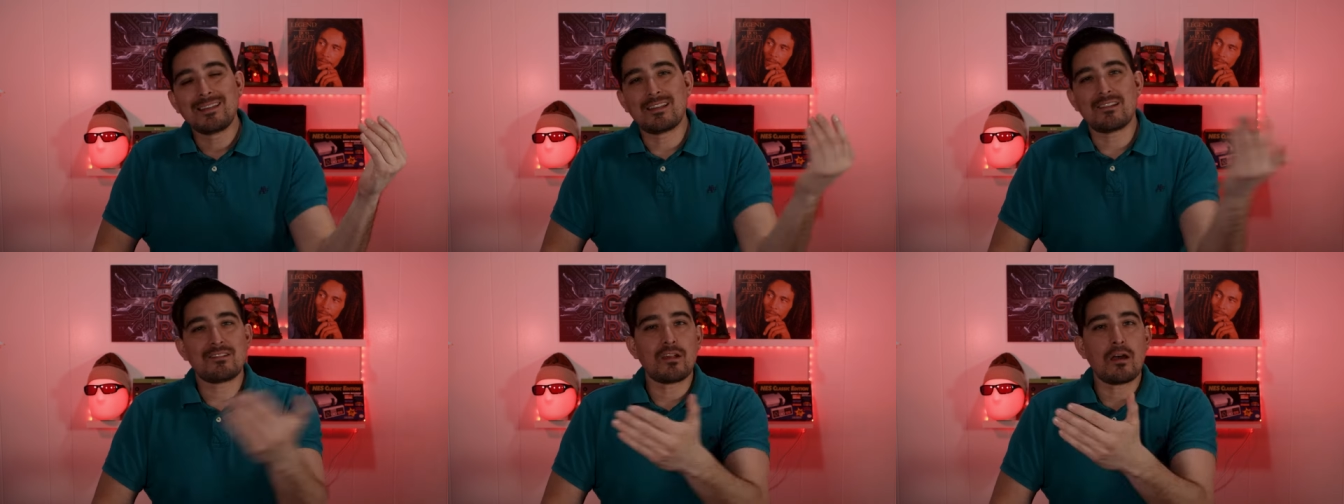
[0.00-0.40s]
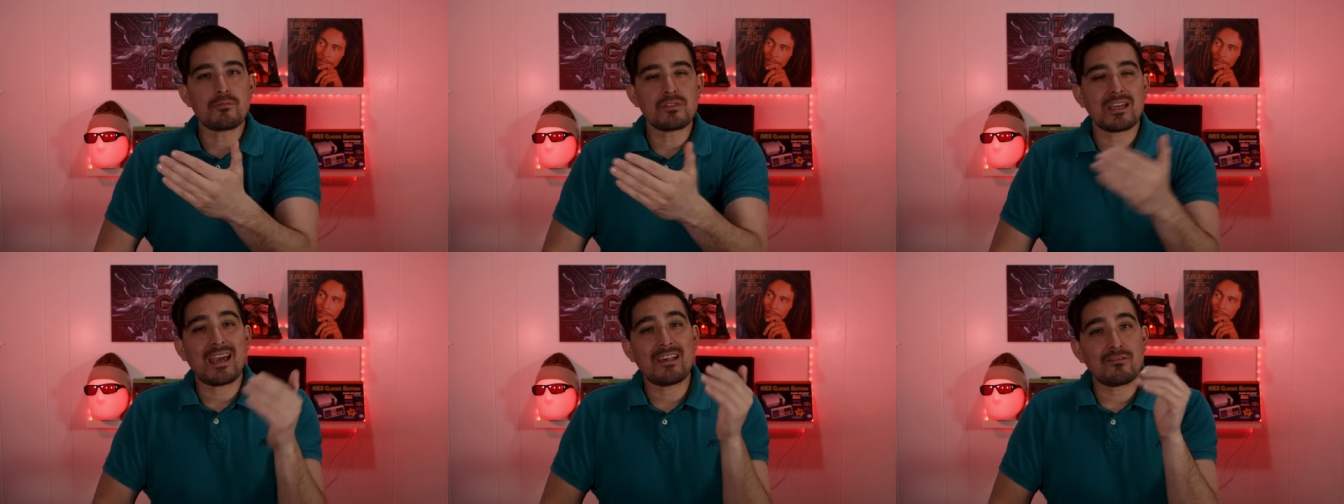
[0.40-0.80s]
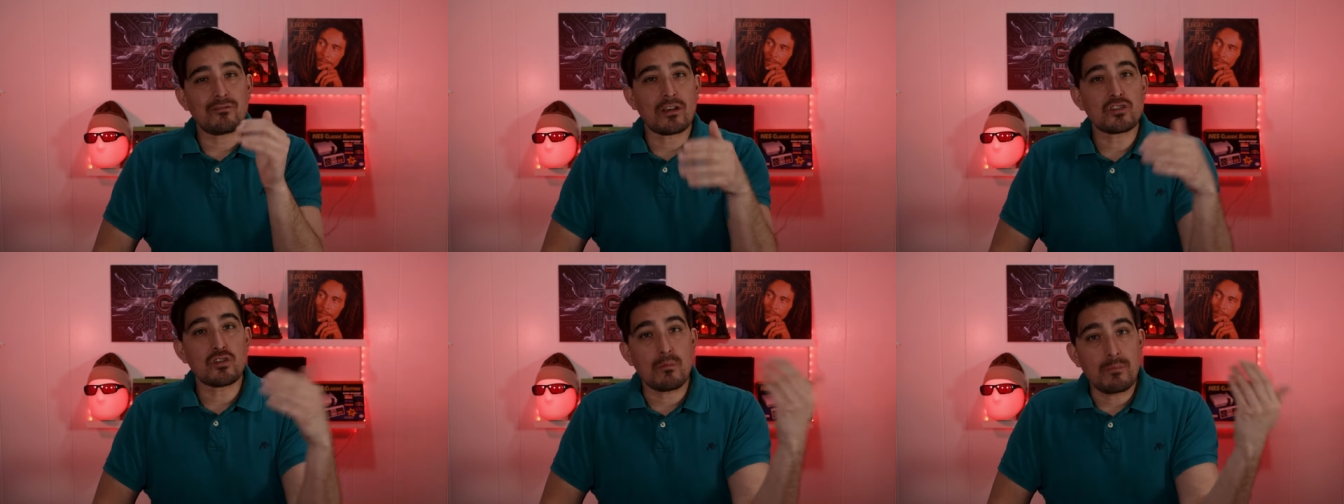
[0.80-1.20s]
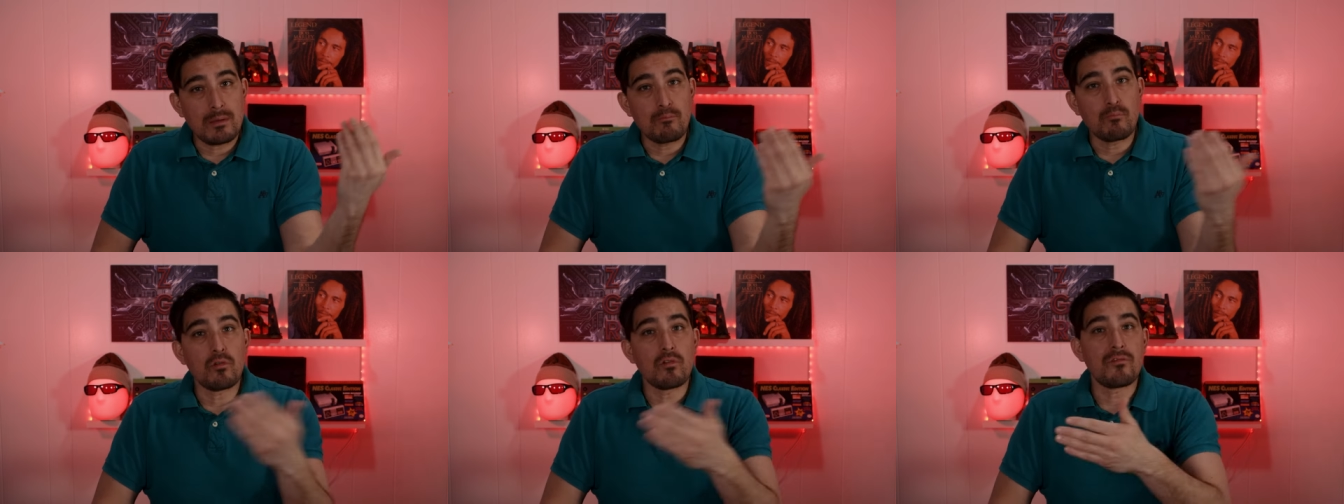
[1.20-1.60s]
the subject has to actually be
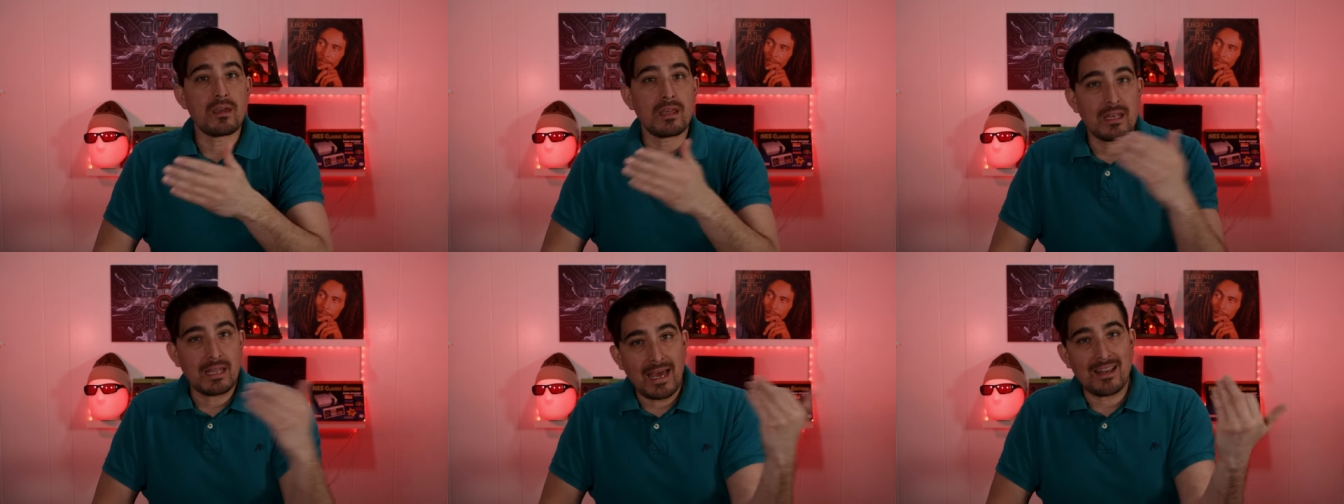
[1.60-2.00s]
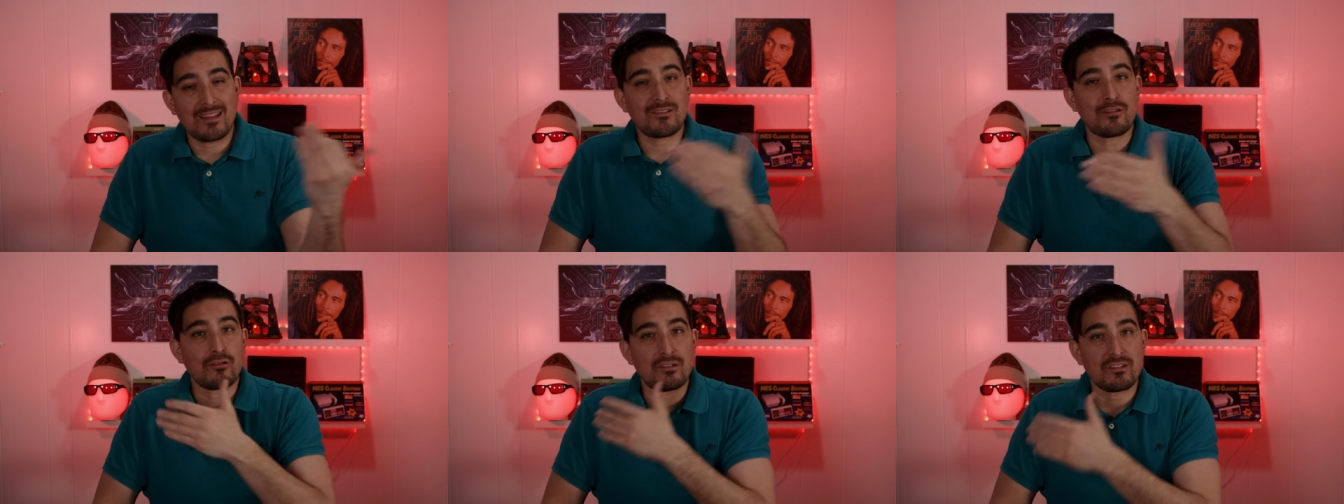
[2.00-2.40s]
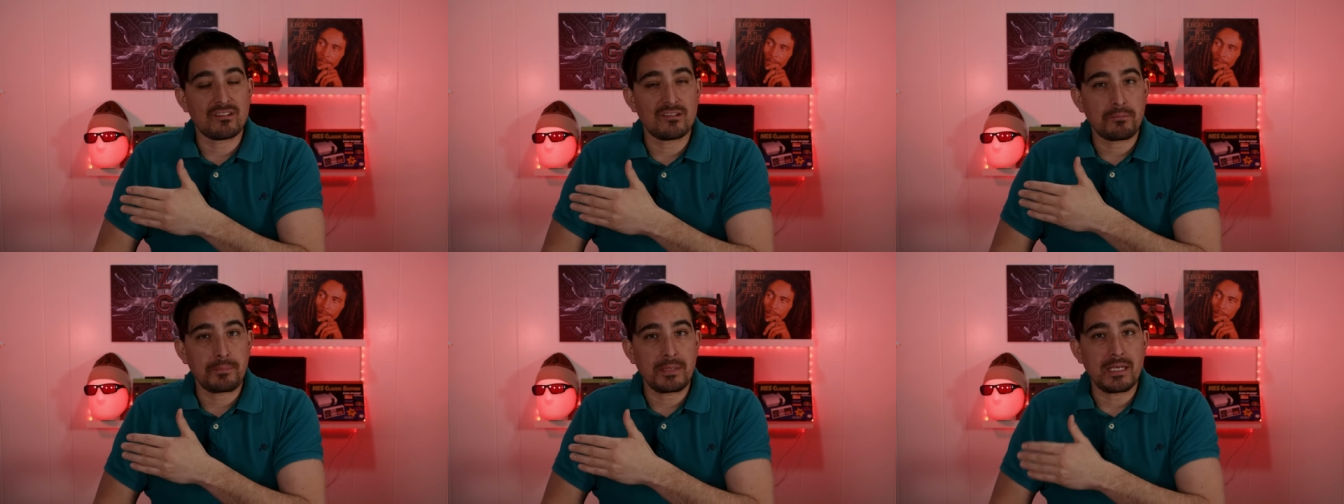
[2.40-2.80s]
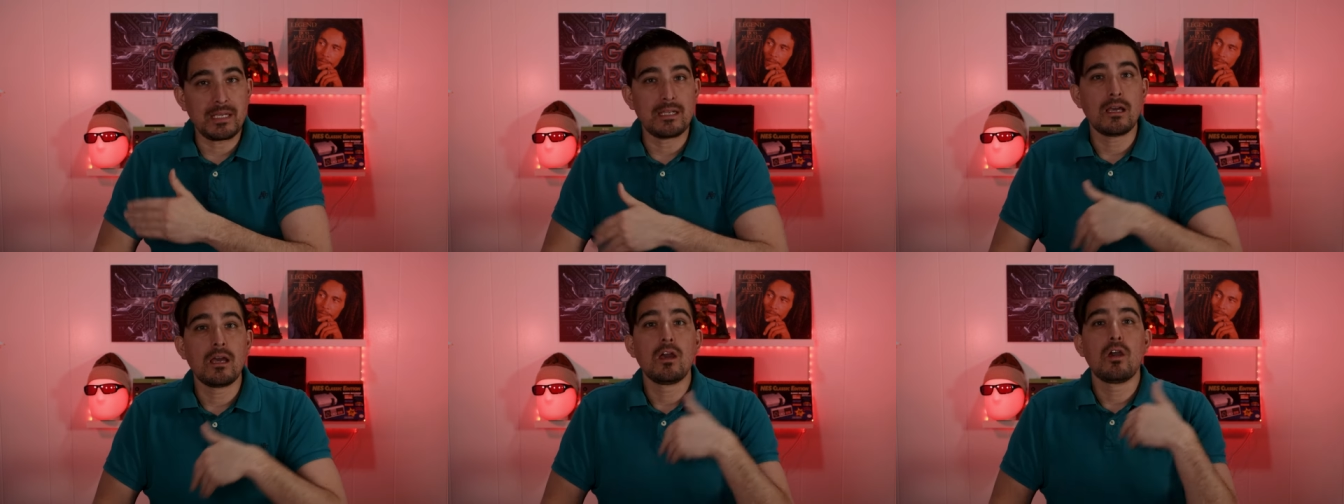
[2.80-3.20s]
moving at a certain
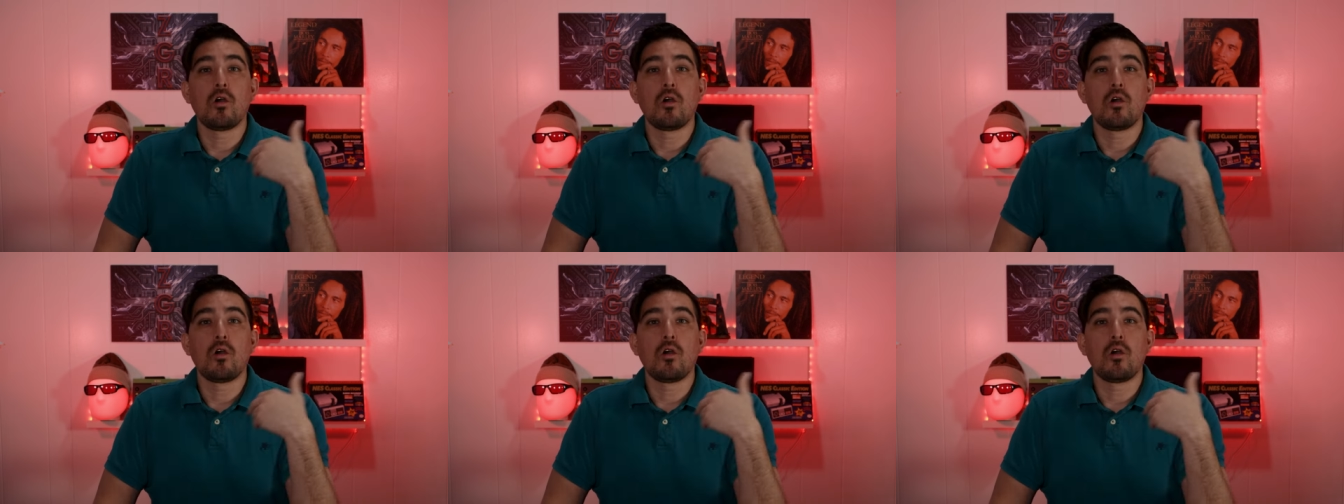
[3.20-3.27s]
speed